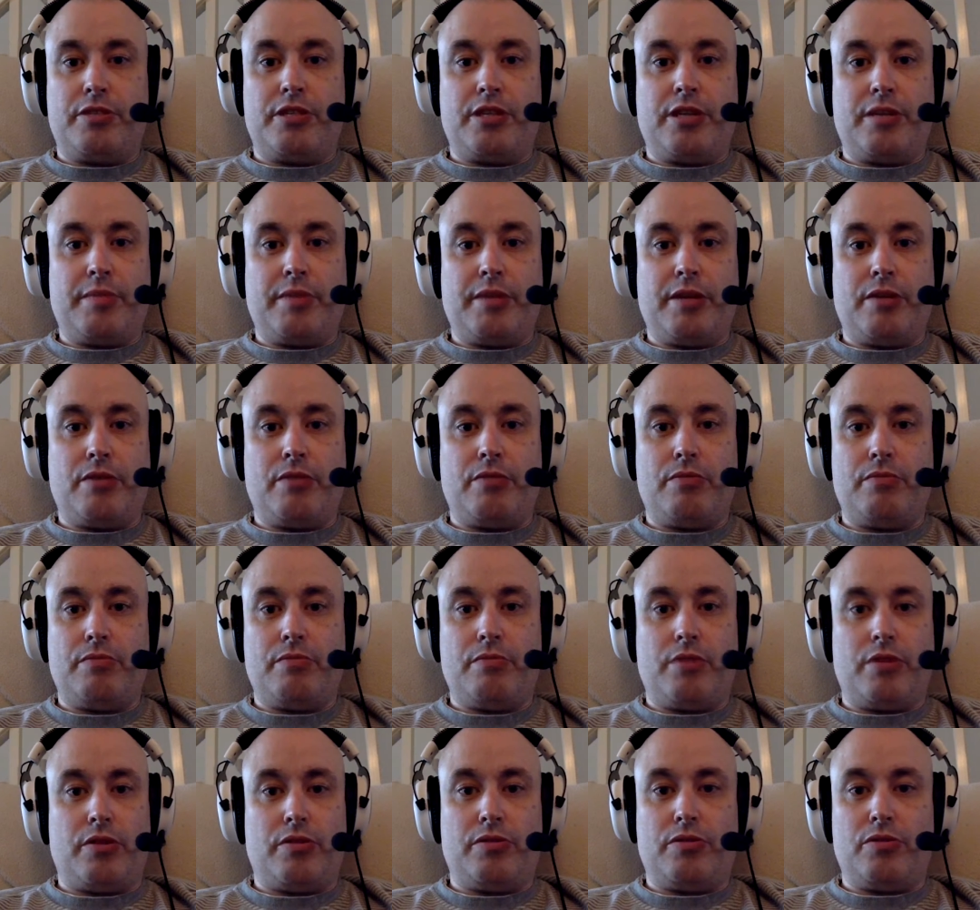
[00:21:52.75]
Check me out
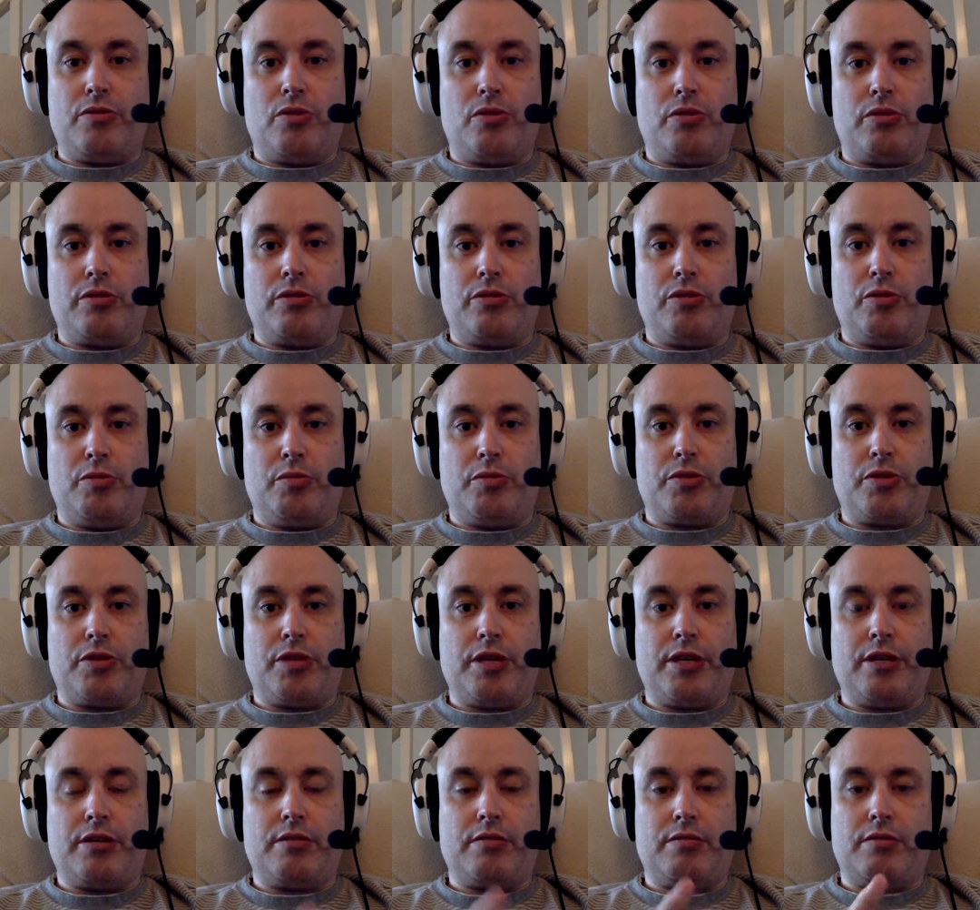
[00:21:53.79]
on all the normal
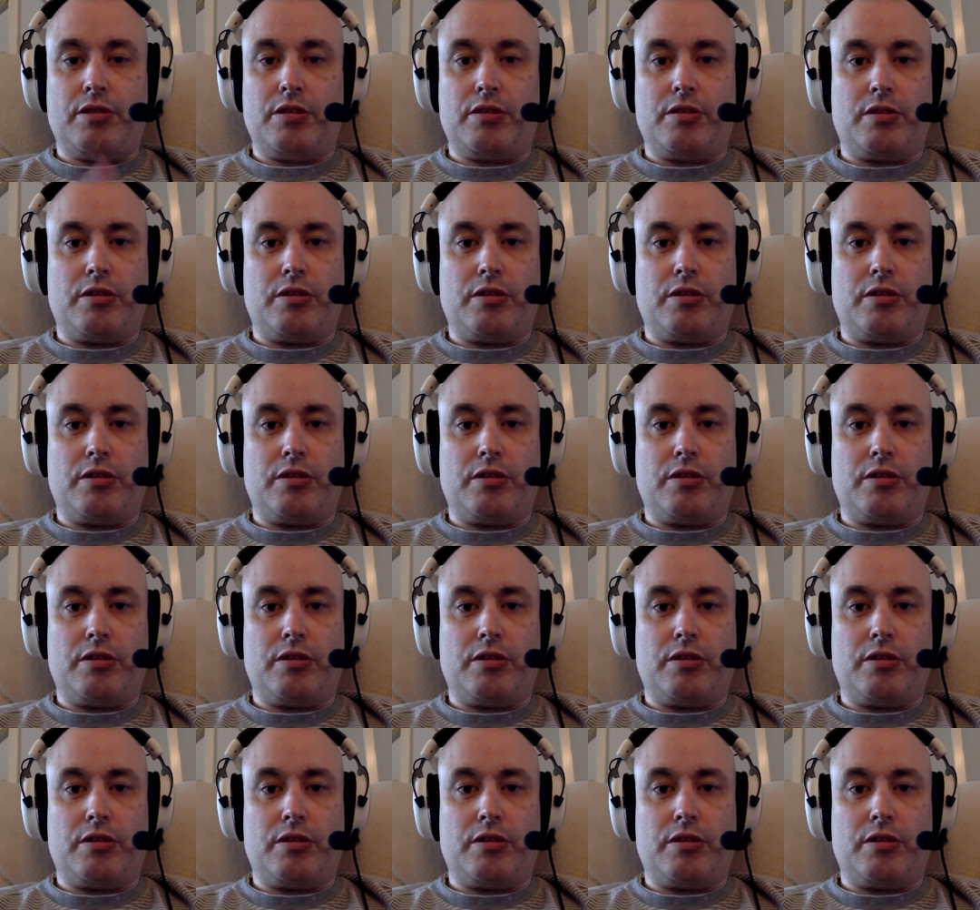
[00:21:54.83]
things,